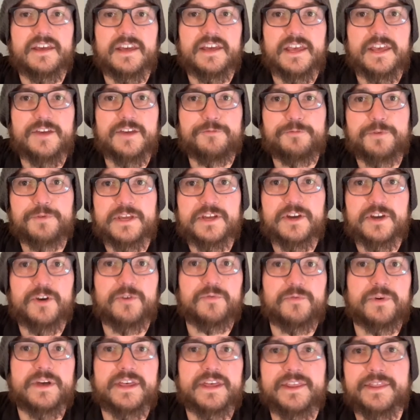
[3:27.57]
if we go
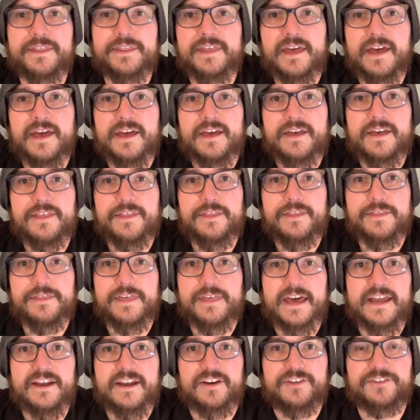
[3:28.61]
with
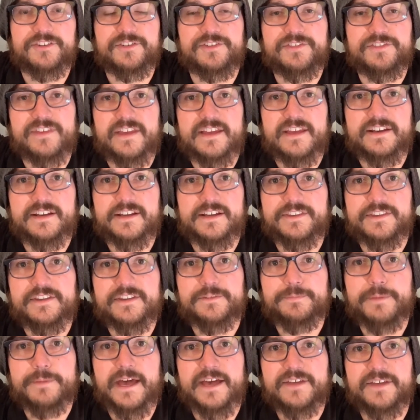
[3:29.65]
that understanding of these
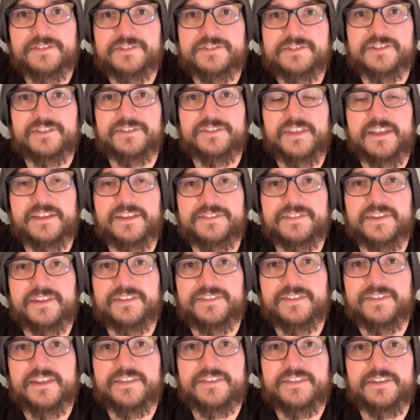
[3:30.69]
passages that says
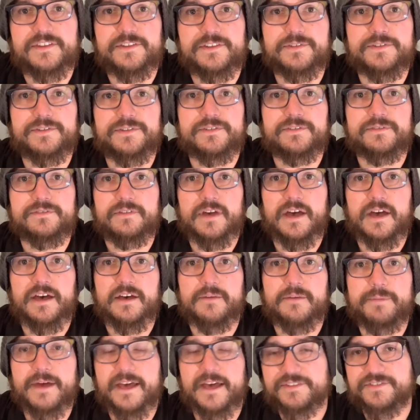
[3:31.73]
that these
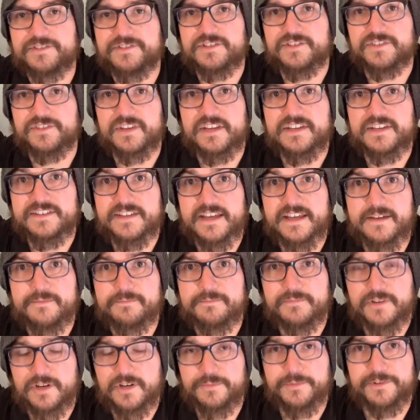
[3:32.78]
passages condemn
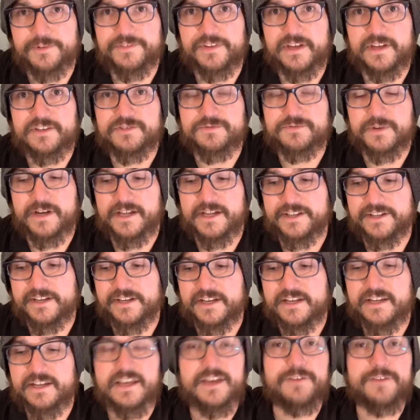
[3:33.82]
homosexuality.
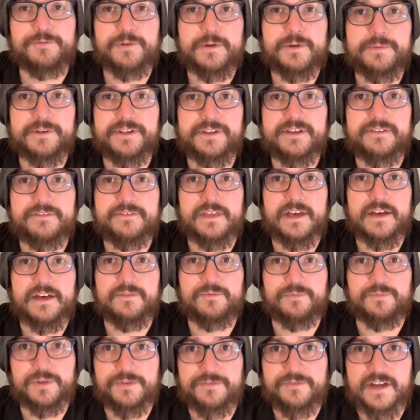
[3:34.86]
If we believe that,
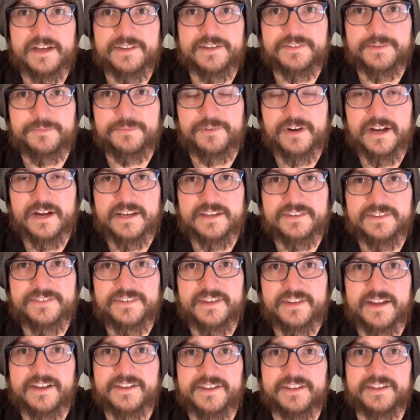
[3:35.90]
we've got some
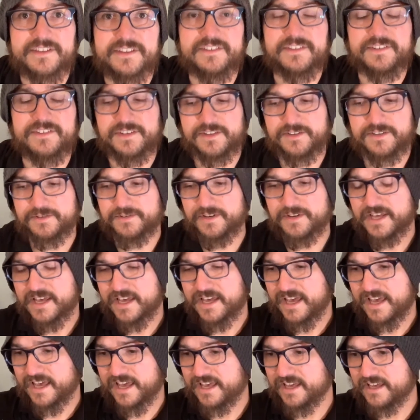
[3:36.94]
reconciling to do,
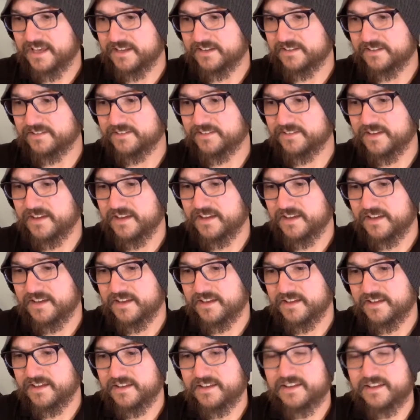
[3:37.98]
and
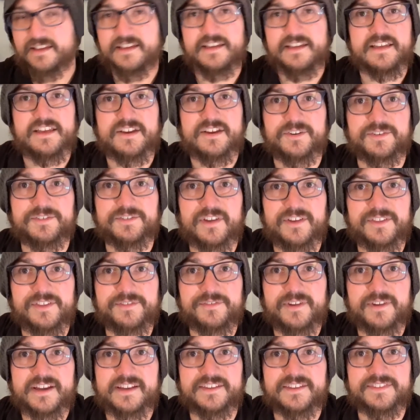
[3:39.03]
here's all the
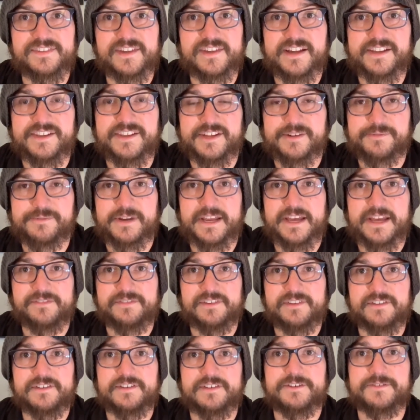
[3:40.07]
reconciling we have to do.